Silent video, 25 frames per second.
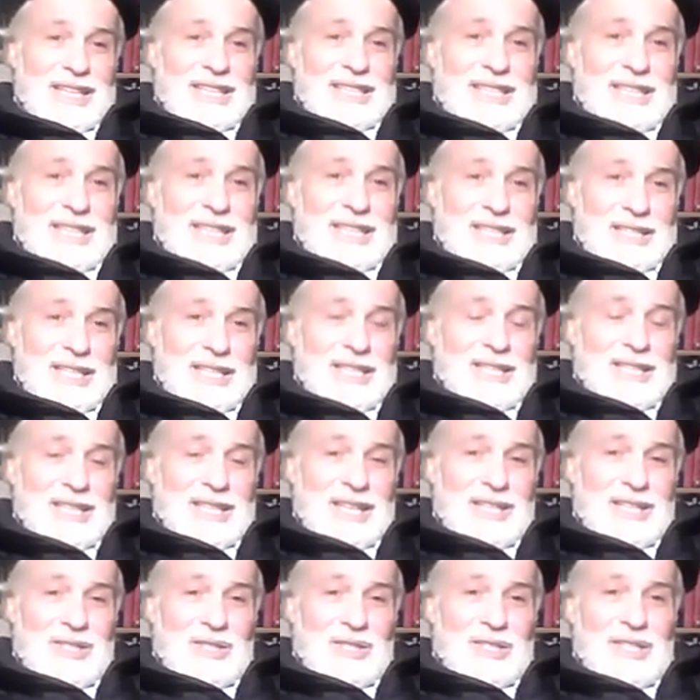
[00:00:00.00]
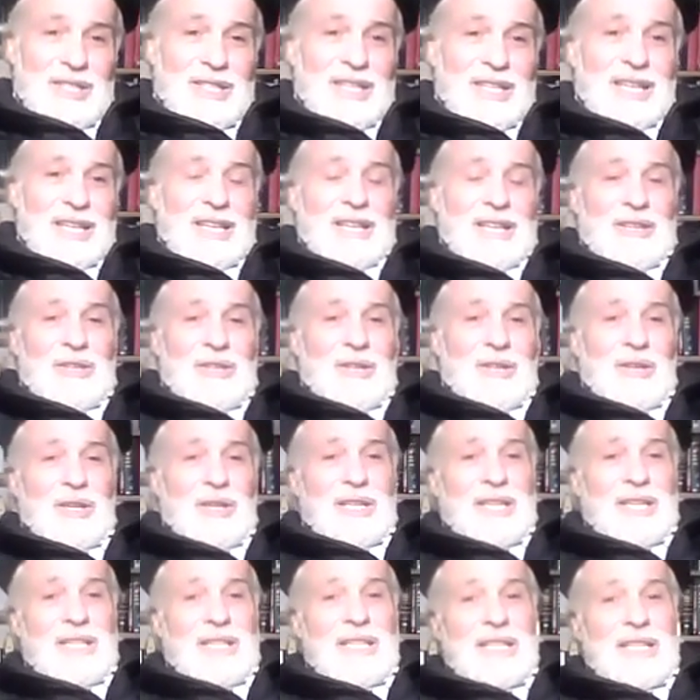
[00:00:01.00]
their intention. You
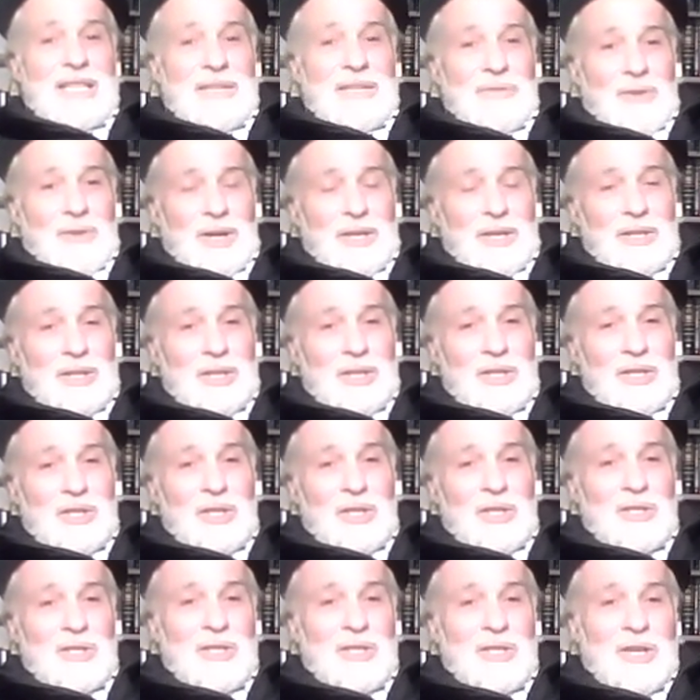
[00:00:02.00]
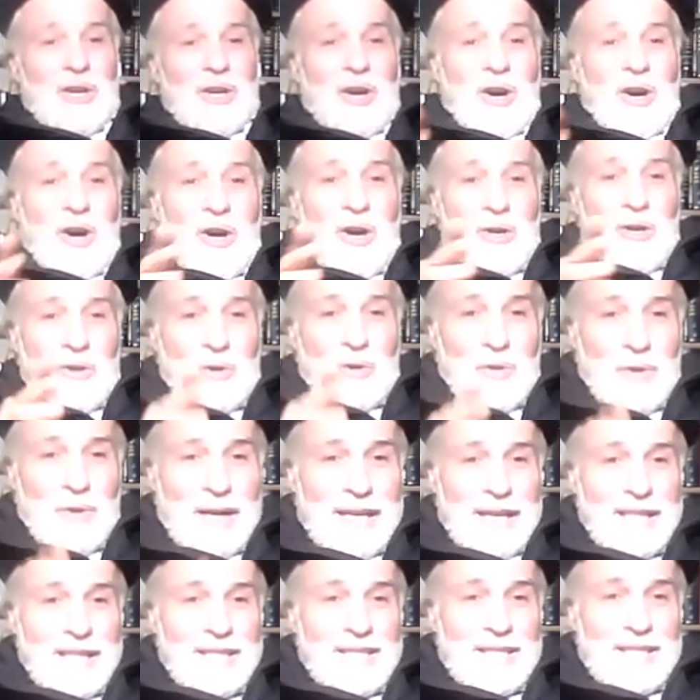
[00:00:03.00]
look at the divine teachers are
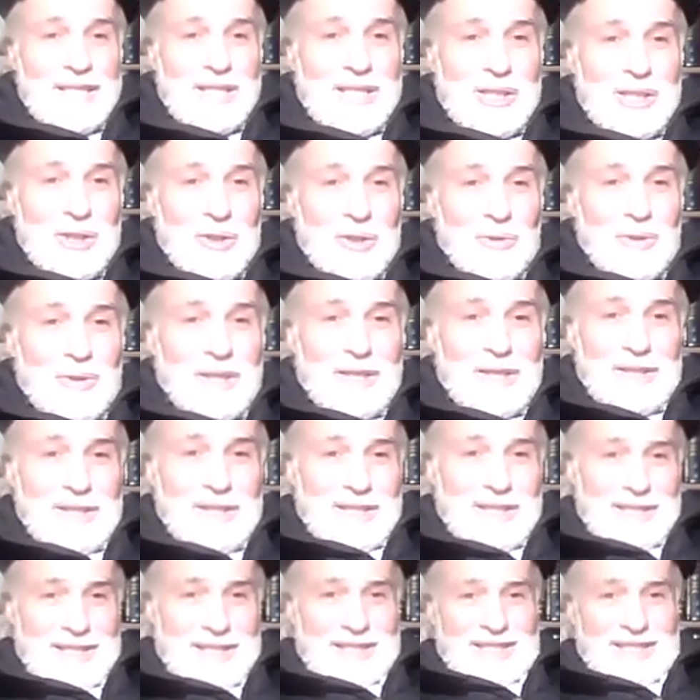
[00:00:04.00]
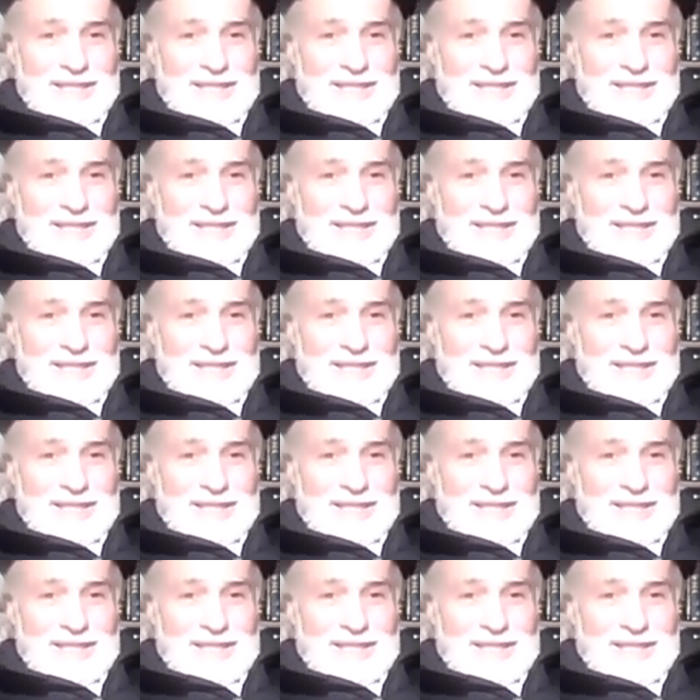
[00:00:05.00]
great students.